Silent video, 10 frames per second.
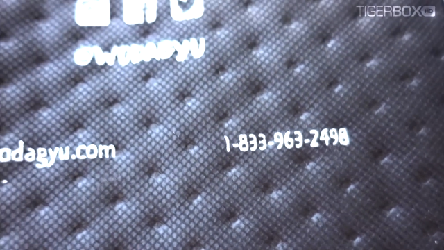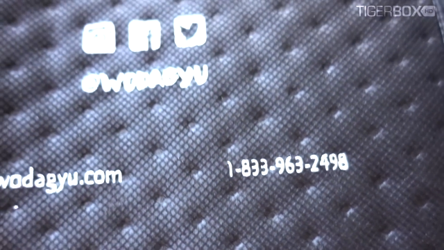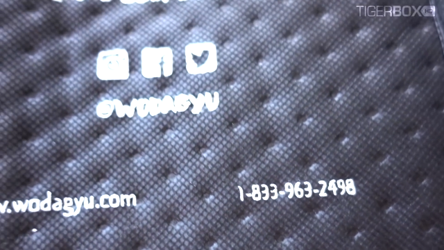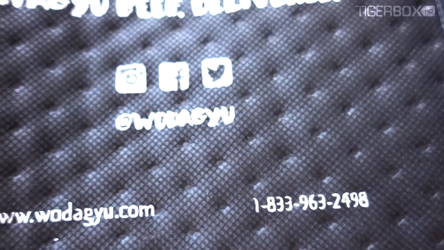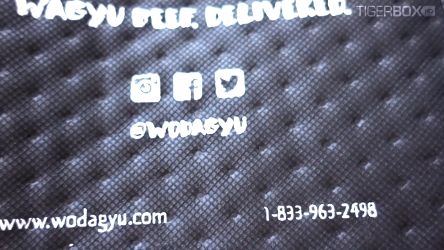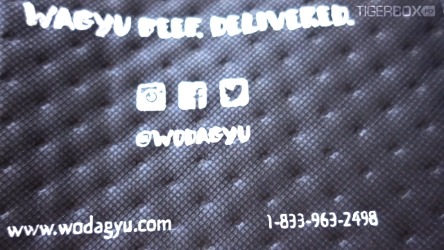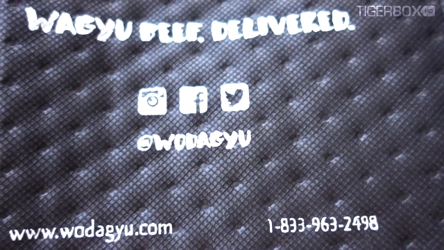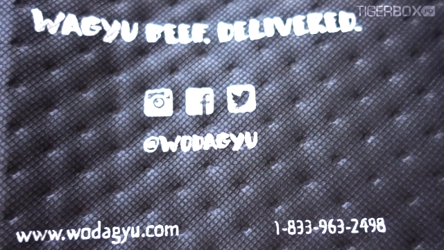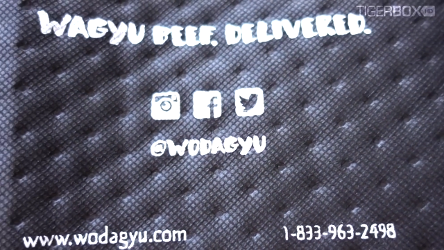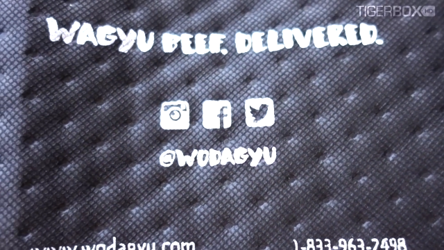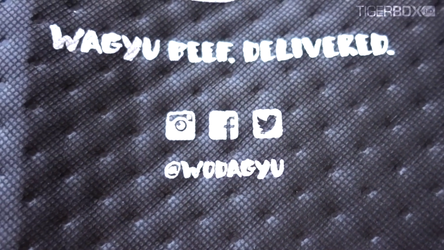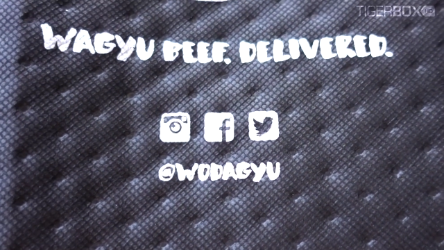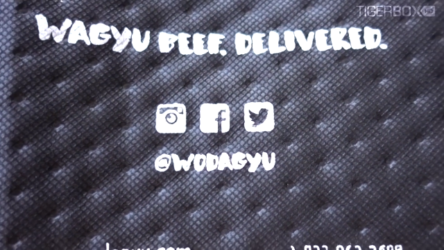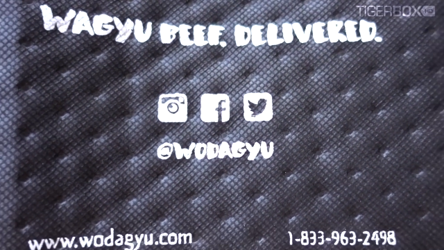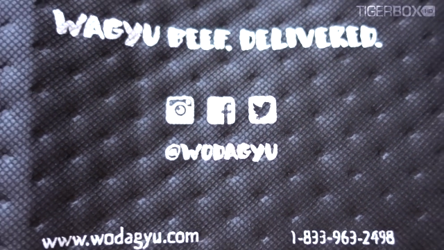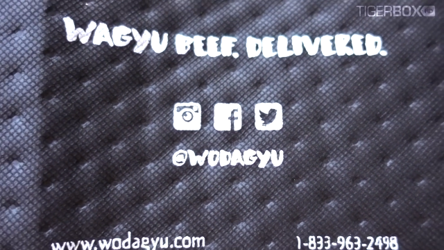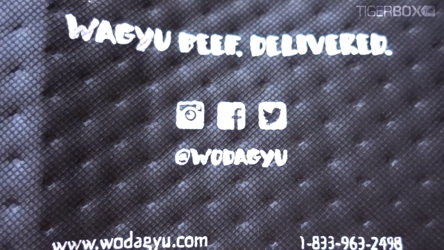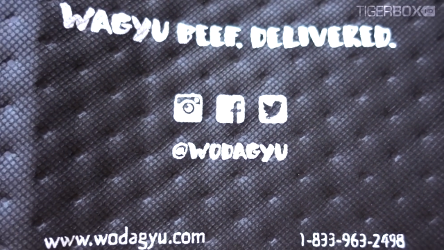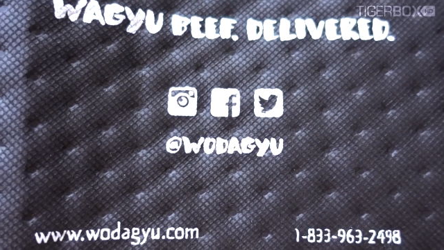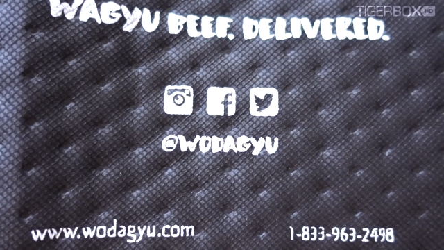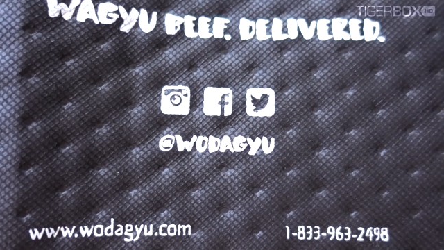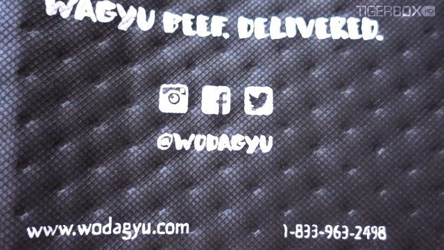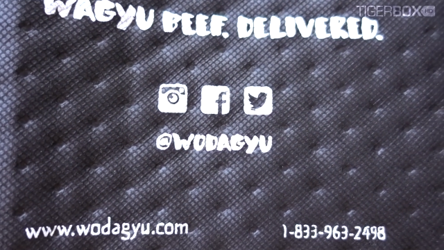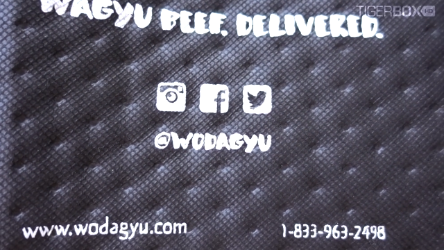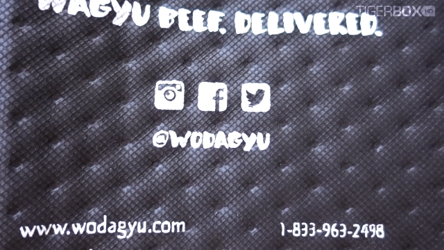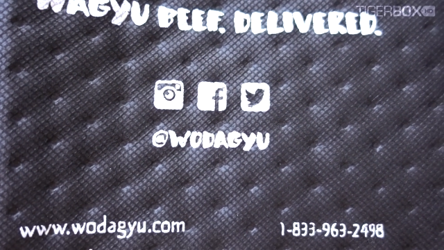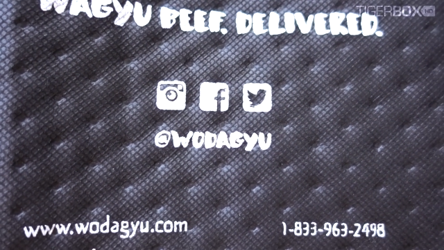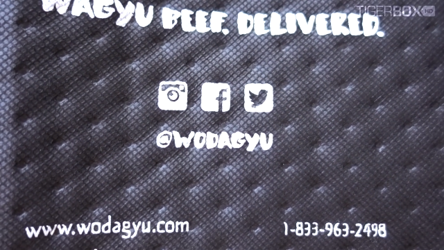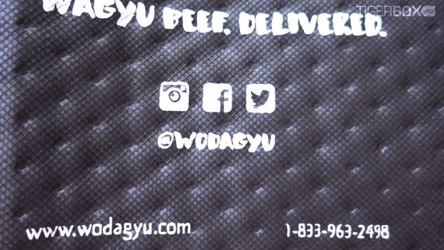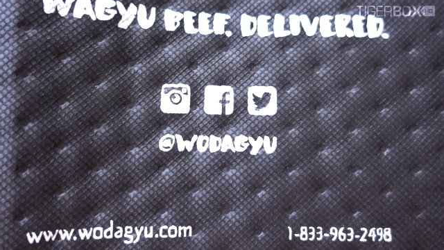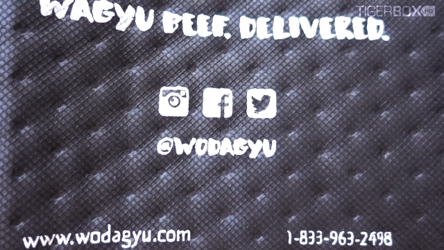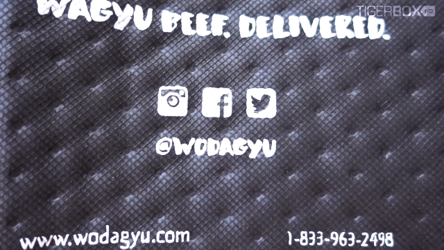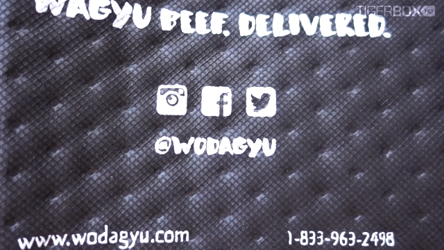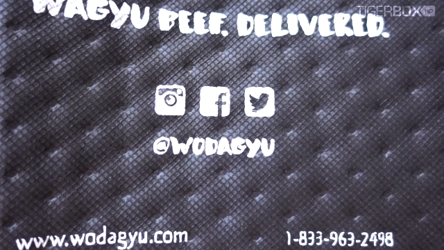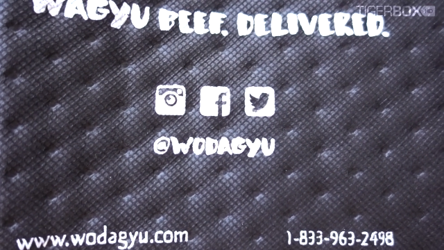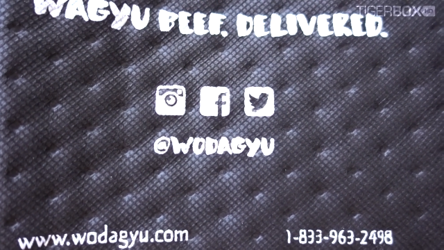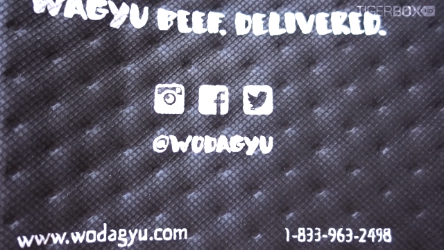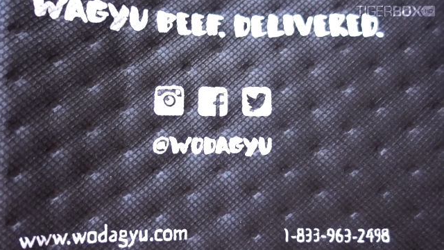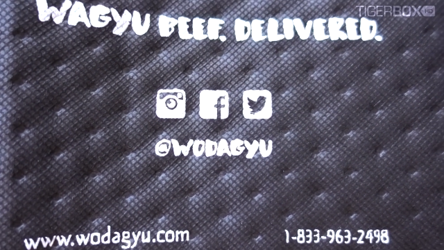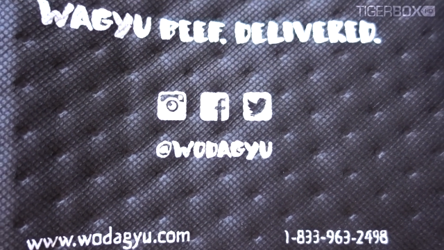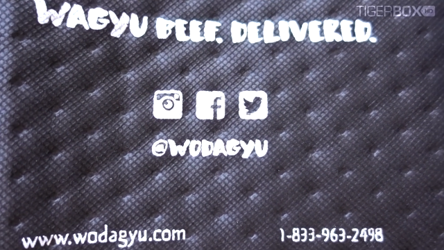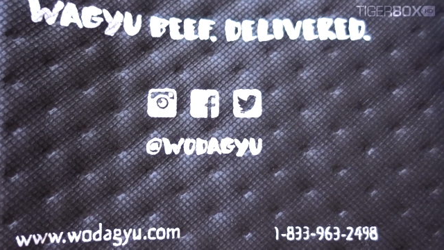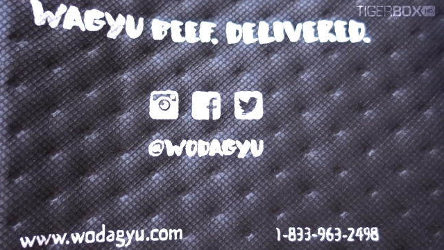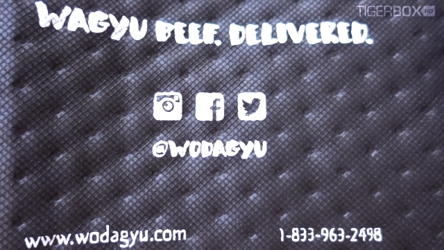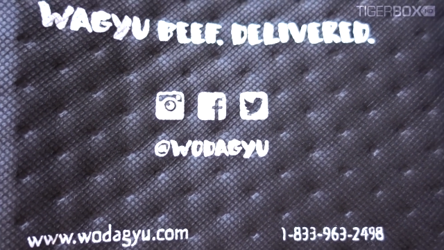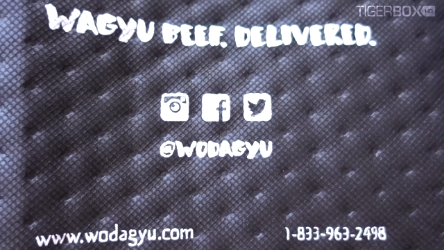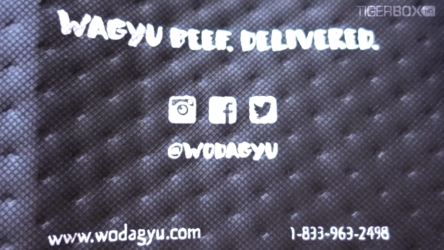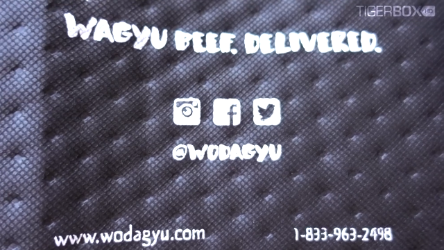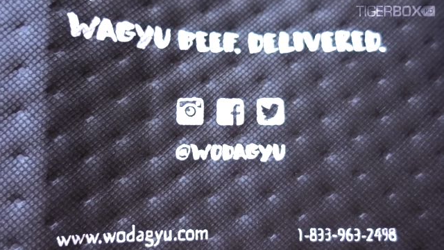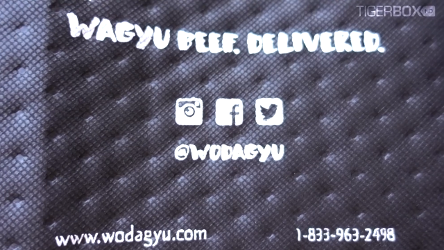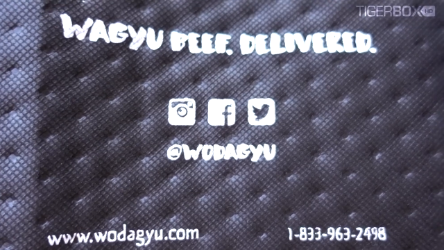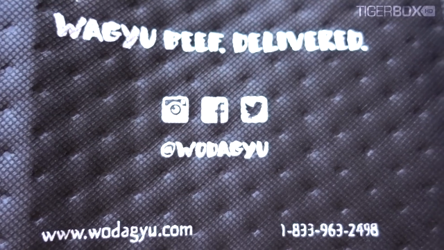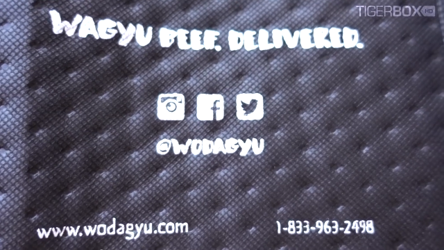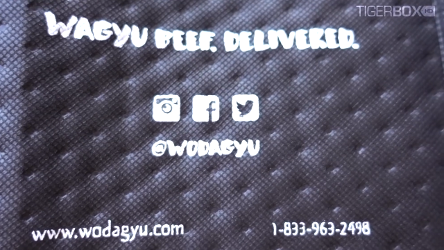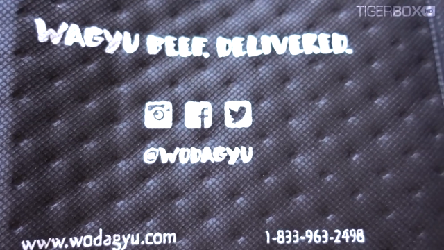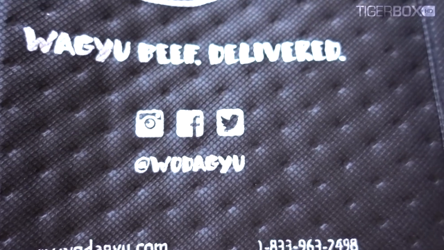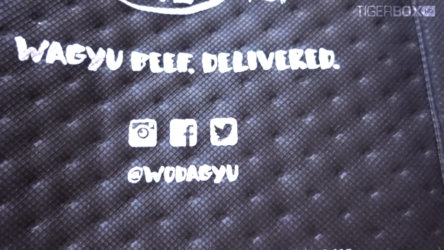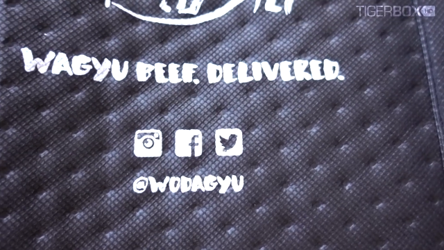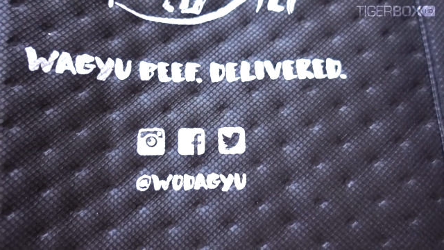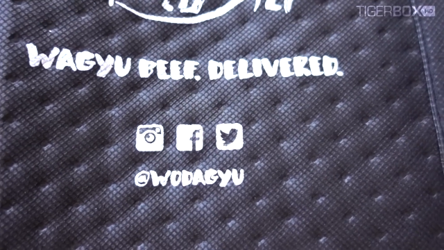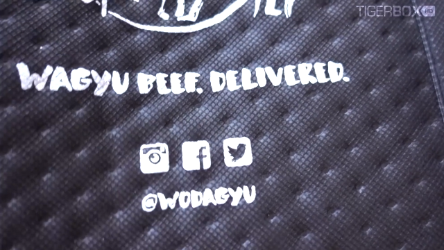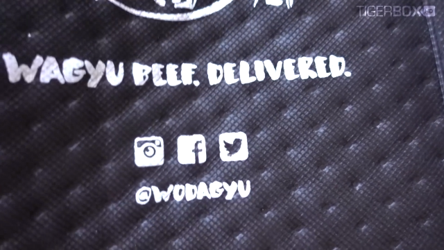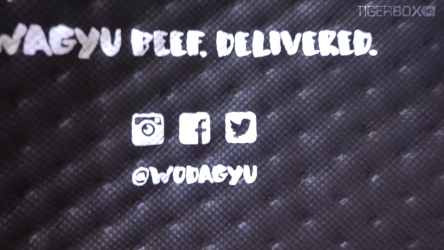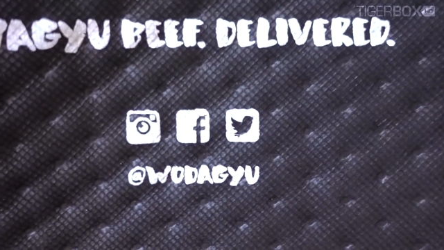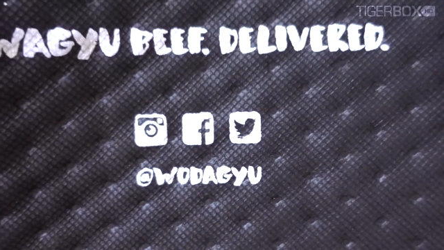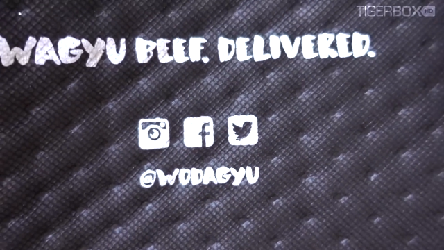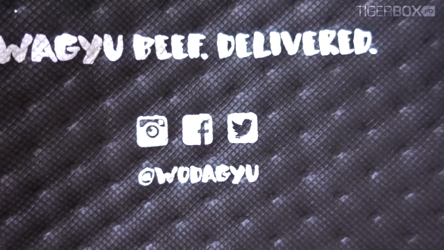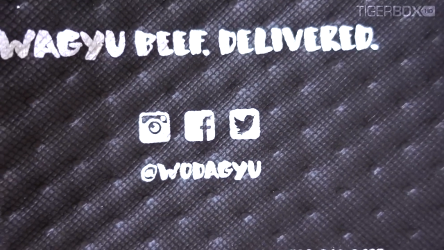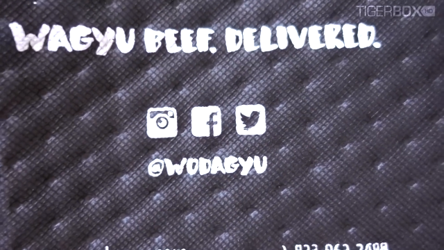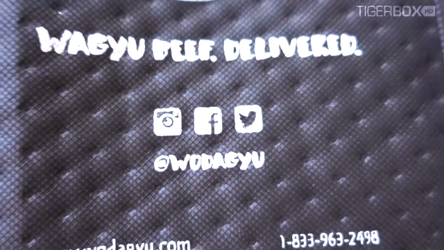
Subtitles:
No face is visible, so there are no lips to read.